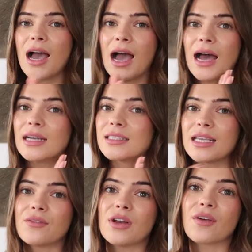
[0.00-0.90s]
and
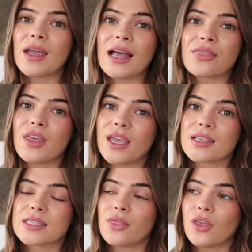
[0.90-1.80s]
even if I had
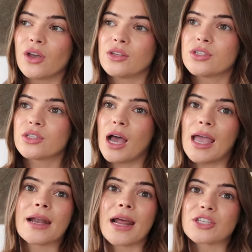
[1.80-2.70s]
things that I
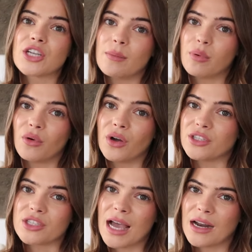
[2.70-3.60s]
had actually bought and
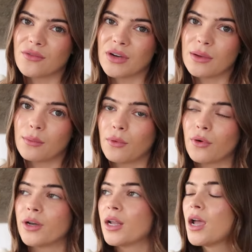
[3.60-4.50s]
just hadn't really
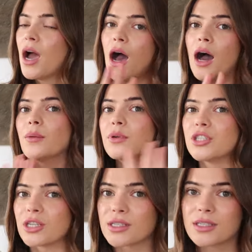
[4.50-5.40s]
worn, I would
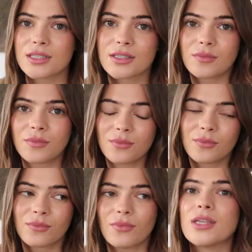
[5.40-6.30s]
just
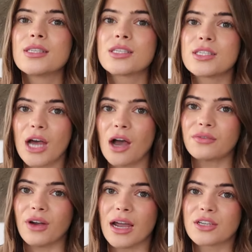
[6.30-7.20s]

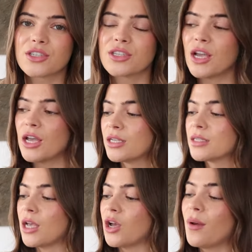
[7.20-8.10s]
start fresh.
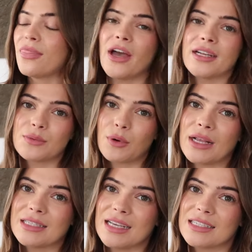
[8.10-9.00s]
So that is what
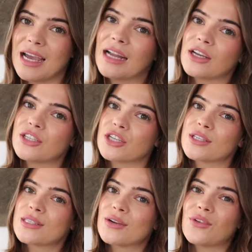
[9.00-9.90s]
I did, and I
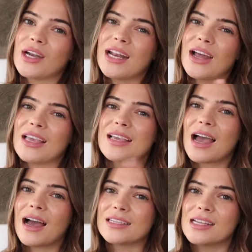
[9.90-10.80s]
just really like
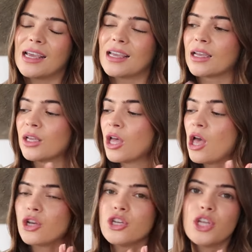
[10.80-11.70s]
adding
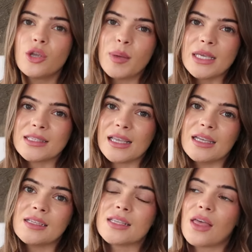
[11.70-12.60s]
new
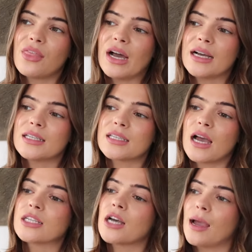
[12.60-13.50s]
pieces that
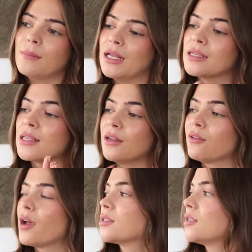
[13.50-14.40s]
are timeless and
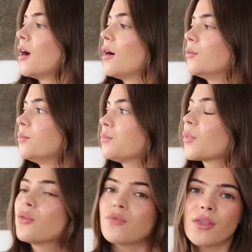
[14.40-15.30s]
versatile
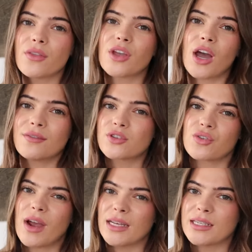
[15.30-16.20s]
rather than kind of
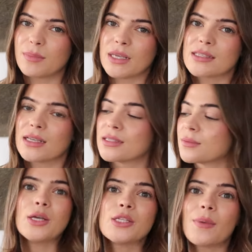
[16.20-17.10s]
trend pieces.
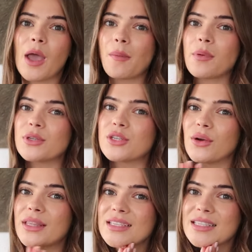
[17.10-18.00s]
So I hope you
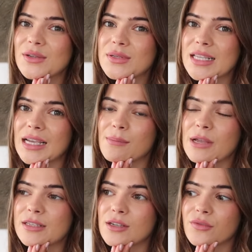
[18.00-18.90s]
enjoyed this little
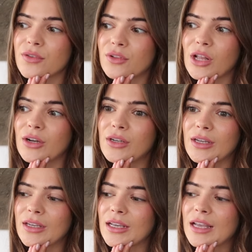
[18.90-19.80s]
segment of the vlog
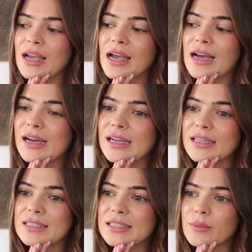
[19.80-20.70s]

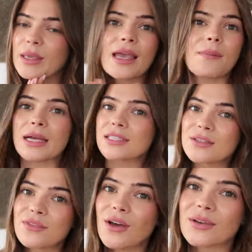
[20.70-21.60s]
and we can get back to
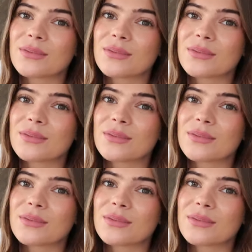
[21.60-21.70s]
the vlog.